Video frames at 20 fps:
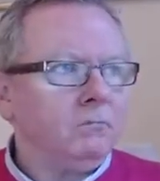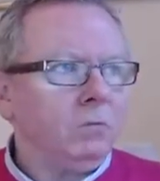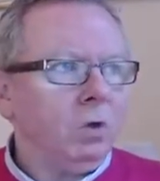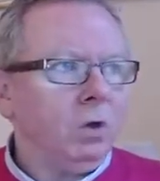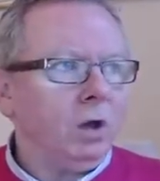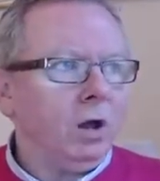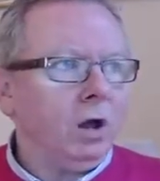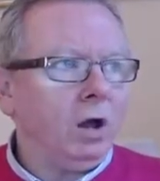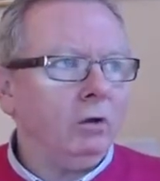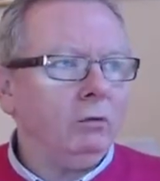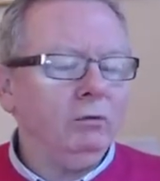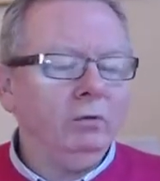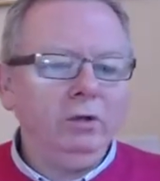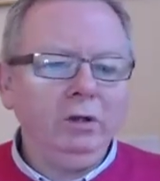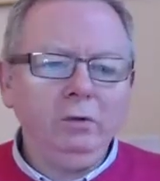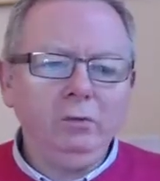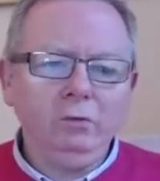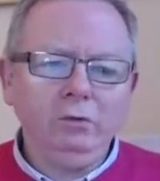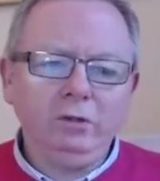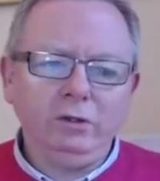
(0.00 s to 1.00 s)
I really
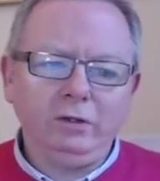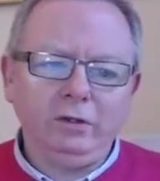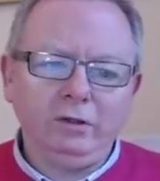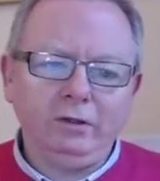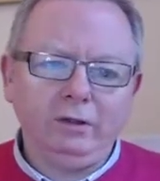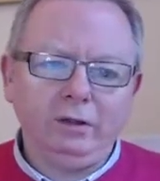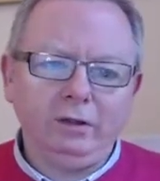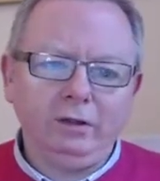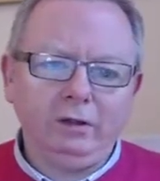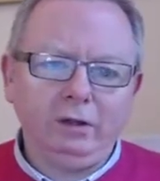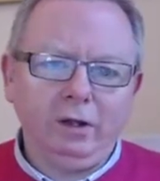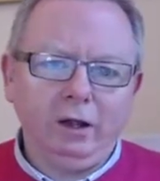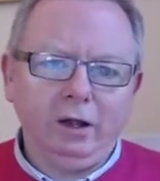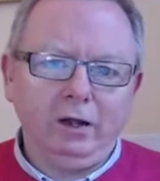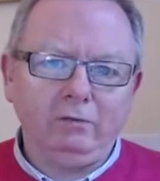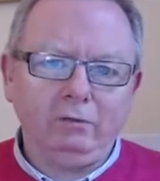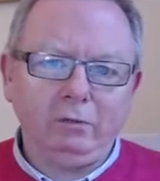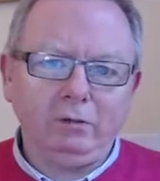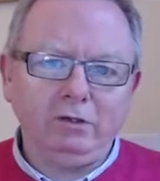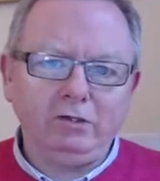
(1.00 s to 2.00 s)
wanted to
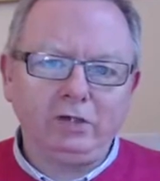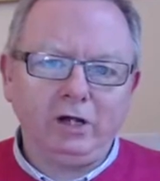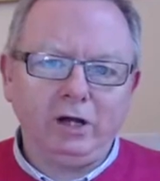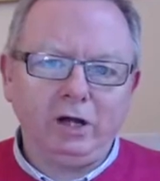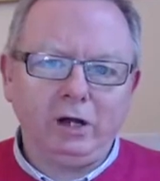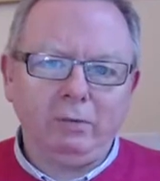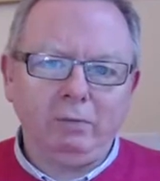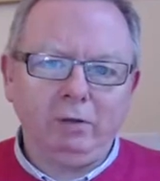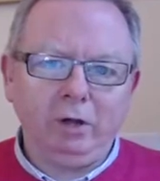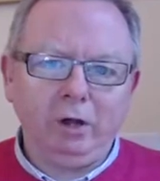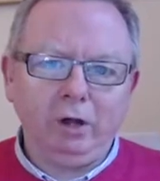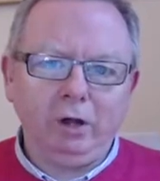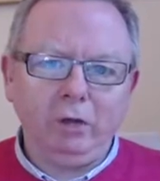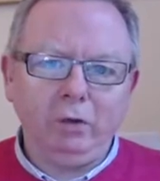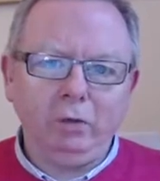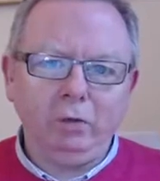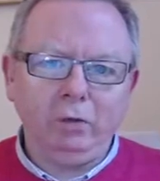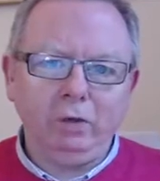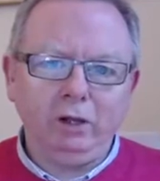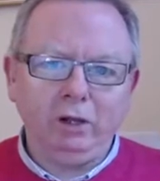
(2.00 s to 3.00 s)
have a wee chat about how
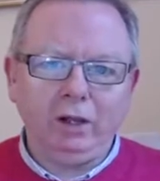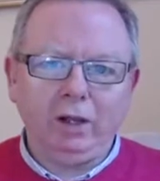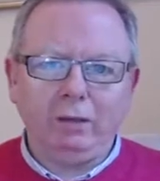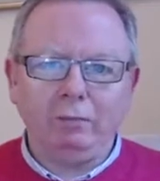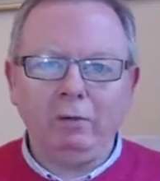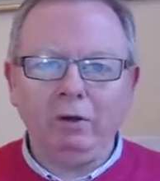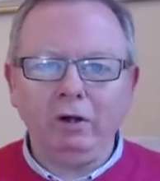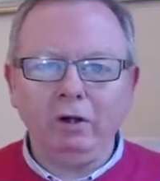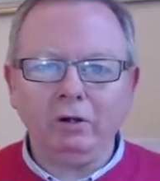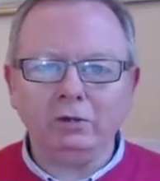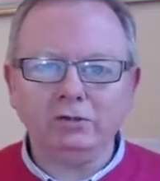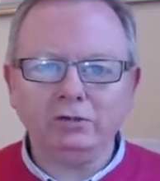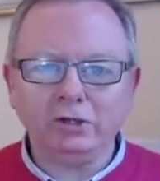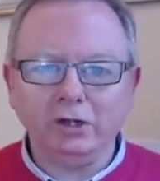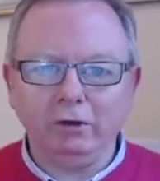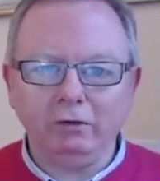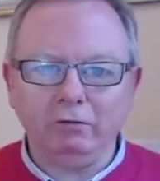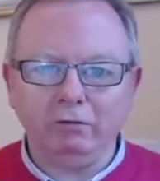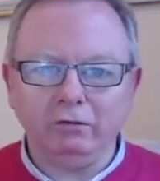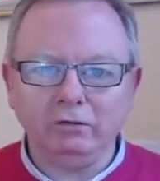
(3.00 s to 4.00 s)
we limit
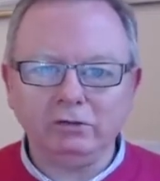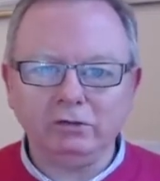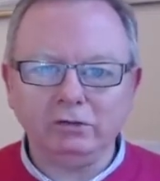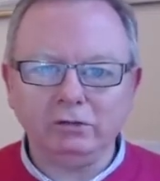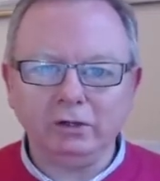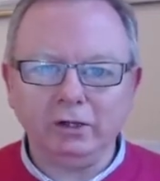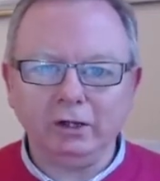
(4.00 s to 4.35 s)
ourselves.